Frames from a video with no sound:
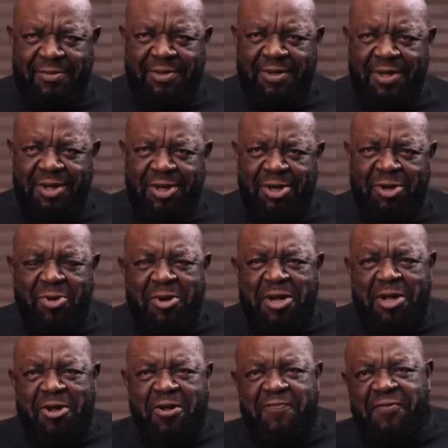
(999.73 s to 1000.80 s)
The only
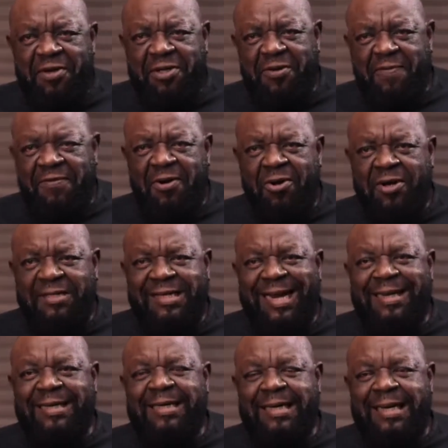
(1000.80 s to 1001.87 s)
conflict of law is
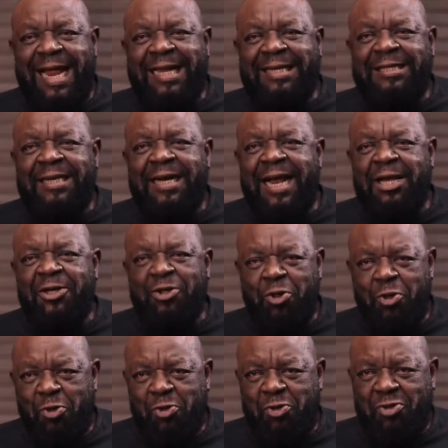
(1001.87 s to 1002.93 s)
that Nigeria
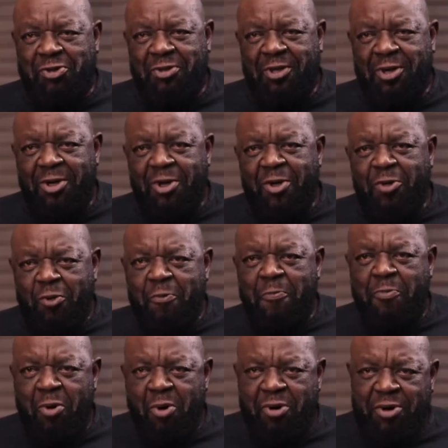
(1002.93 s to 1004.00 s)
chose to
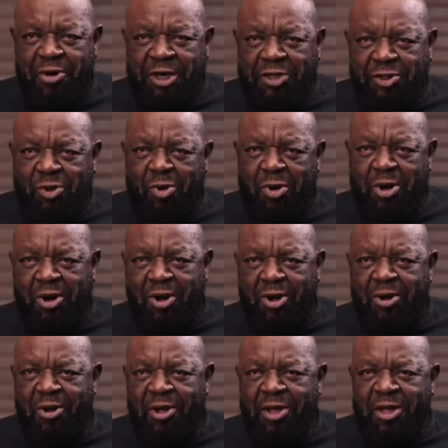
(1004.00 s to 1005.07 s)
break its own
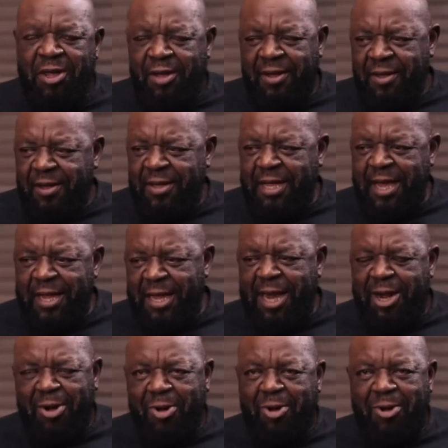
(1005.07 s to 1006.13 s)
law, Kenyan
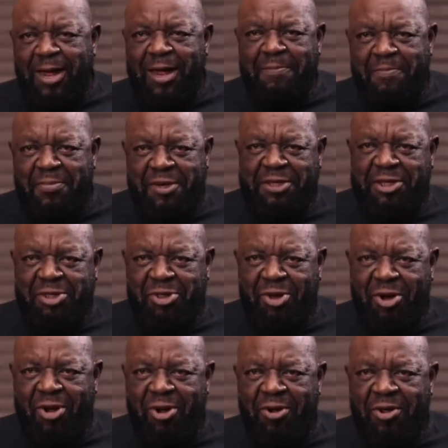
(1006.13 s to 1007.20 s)
law and British
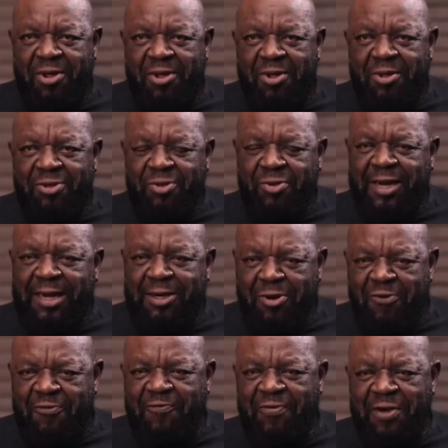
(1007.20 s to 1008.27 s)
law. So that
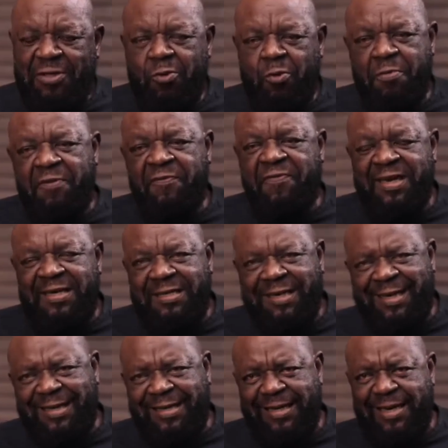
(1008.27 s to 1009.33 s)
conflict will be
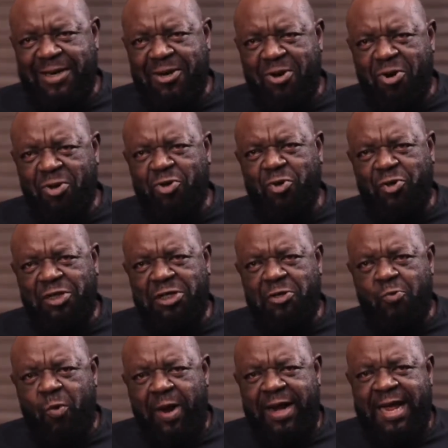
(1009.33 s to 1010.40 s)
ventilated in court to see
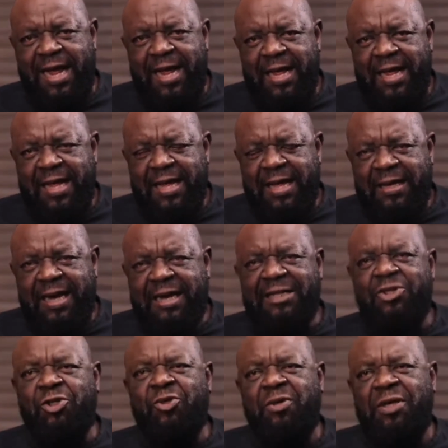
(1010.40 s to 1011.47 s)
whether there is
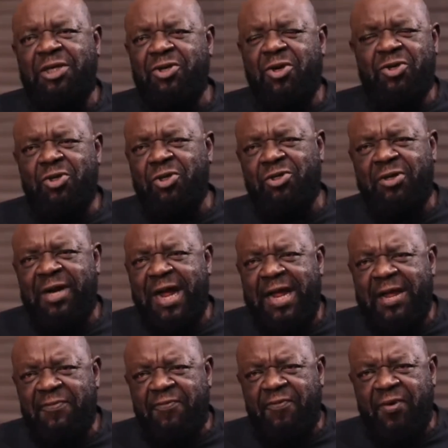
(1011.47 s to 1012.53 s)
jurisdiction to try him
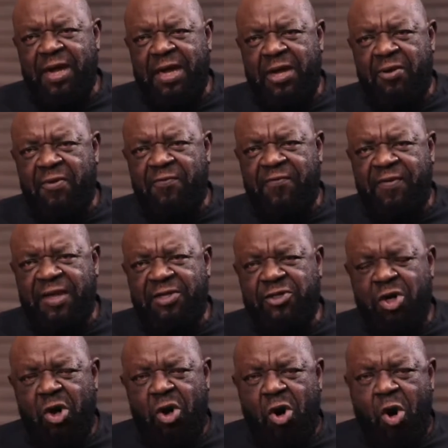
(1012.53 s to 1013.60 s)
for any offense,
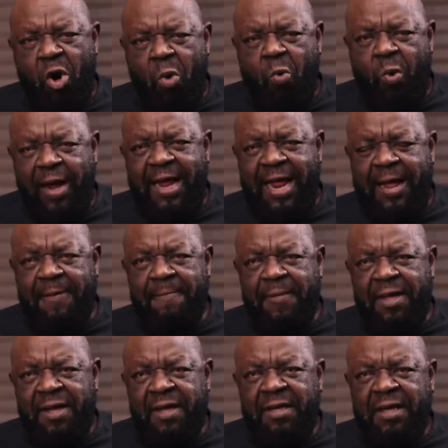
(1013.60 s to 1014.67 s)
or whether
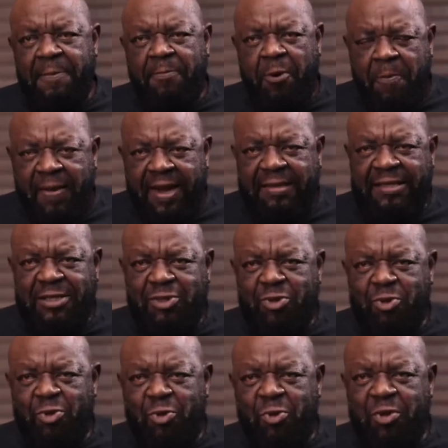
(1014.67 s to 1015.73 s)
the proper thing to
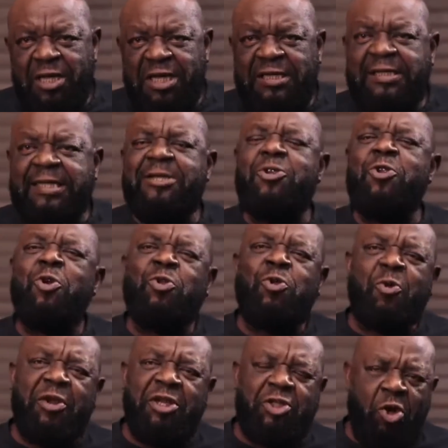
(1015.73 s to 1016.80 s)
do is it not to
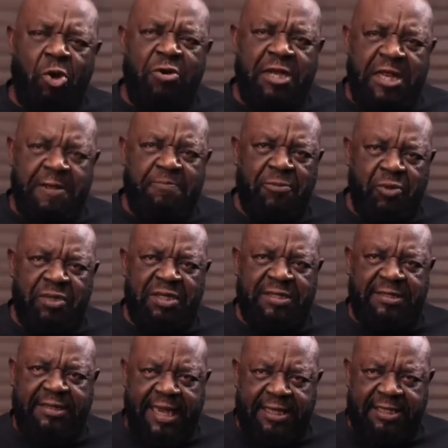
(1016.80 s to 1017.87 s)
return him to the
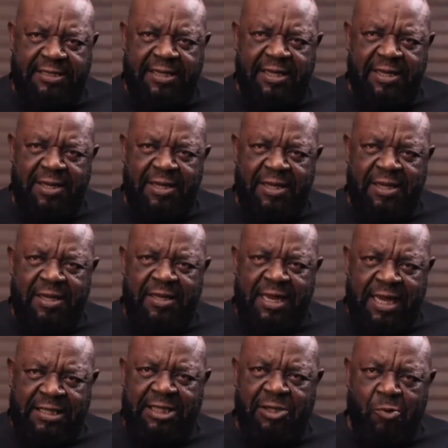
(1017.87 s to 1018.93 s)
state that
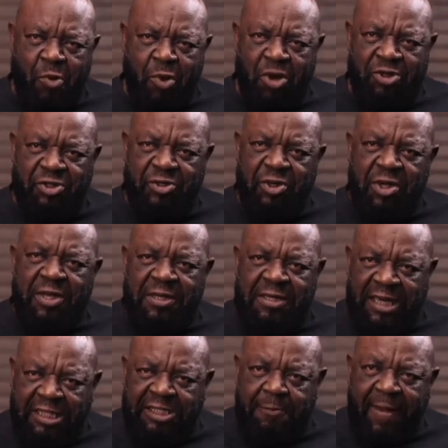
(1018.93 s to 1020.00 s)
he was,
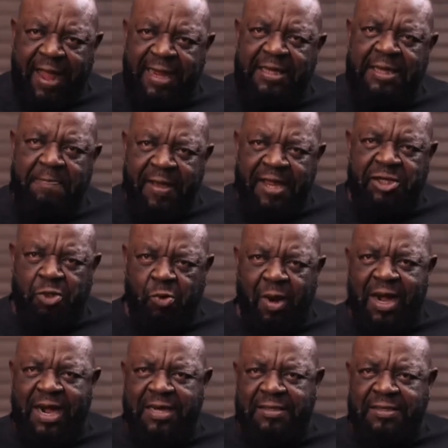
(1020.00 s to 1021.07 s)
despite the bench
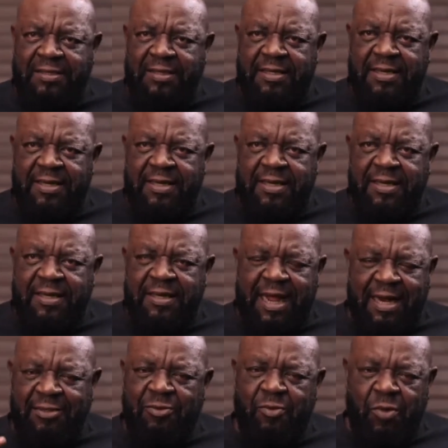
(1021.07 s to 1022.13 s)
warrant
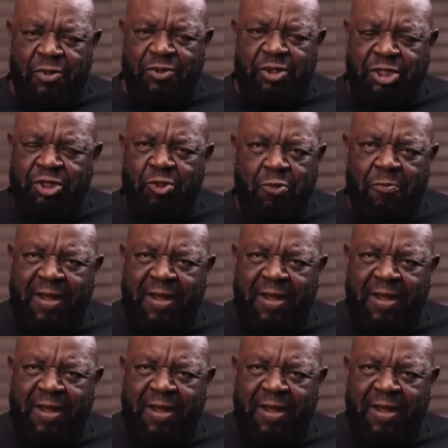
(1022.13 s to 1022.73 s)
that was issued by the